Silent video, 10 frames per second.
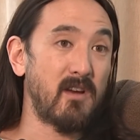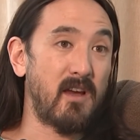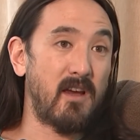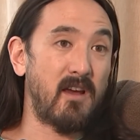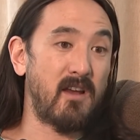
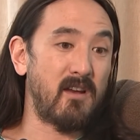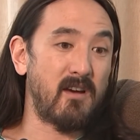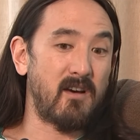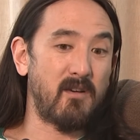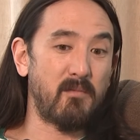and
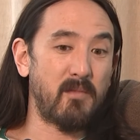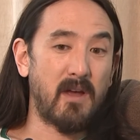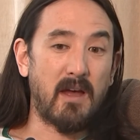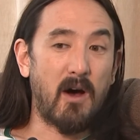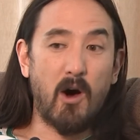um,
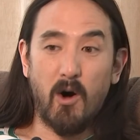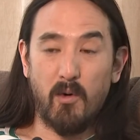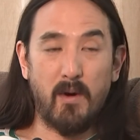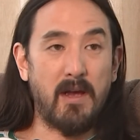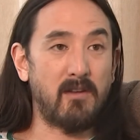
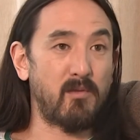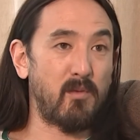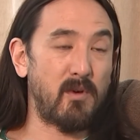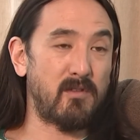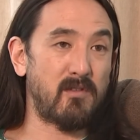always
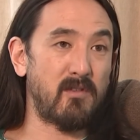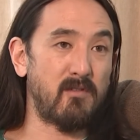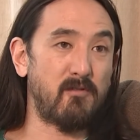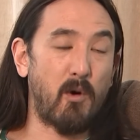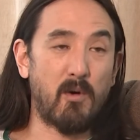was
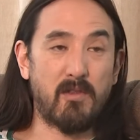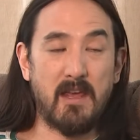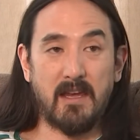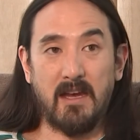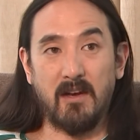forward
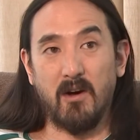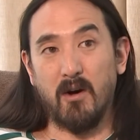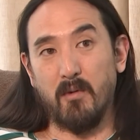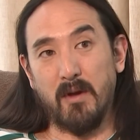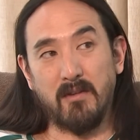thinking and
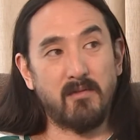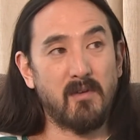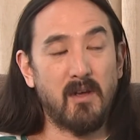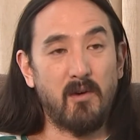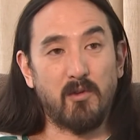always
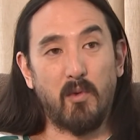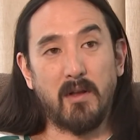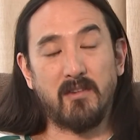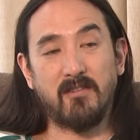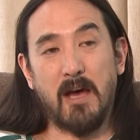was
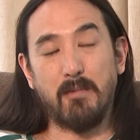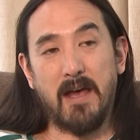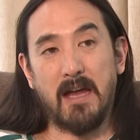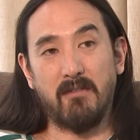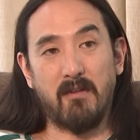one step
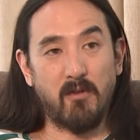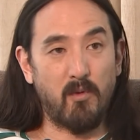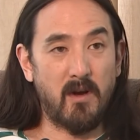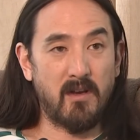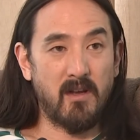ahead of
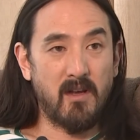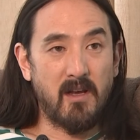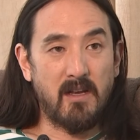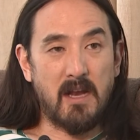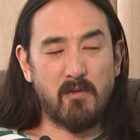everyone.
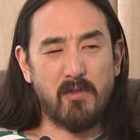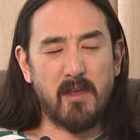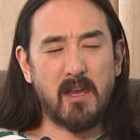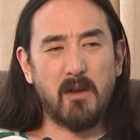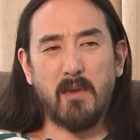Never
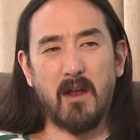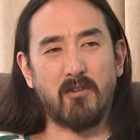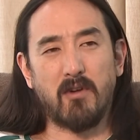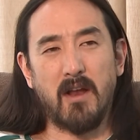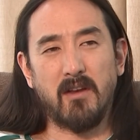thinking about a
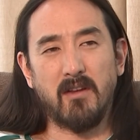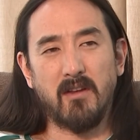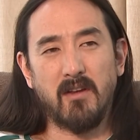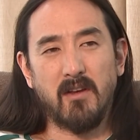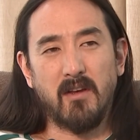trend,
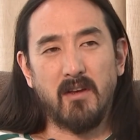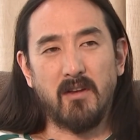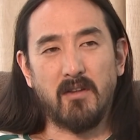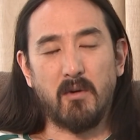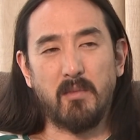
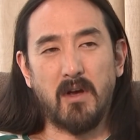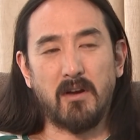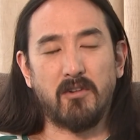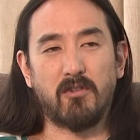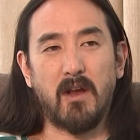and they were
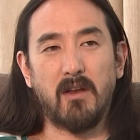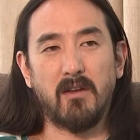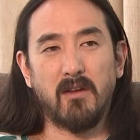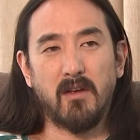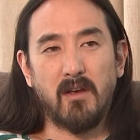beyond a trend.
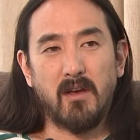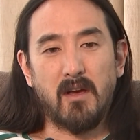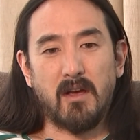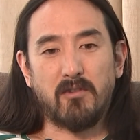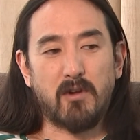
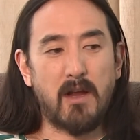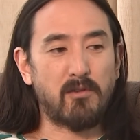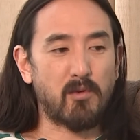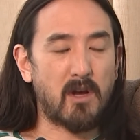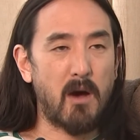Like,
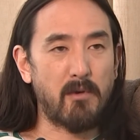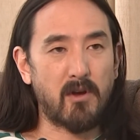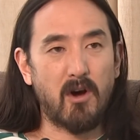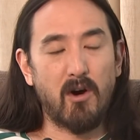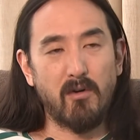trends would come and
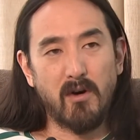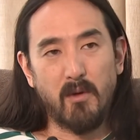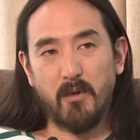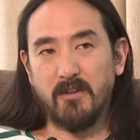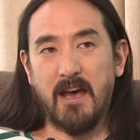go,
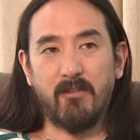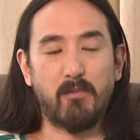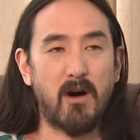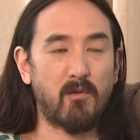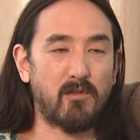but Daft
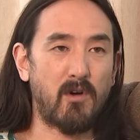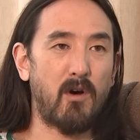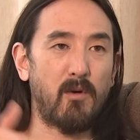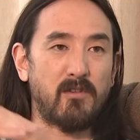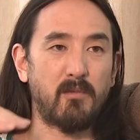Punk was
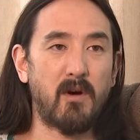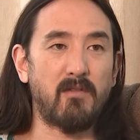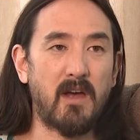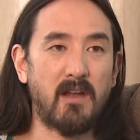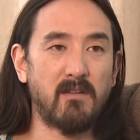always above
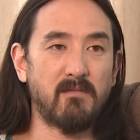that.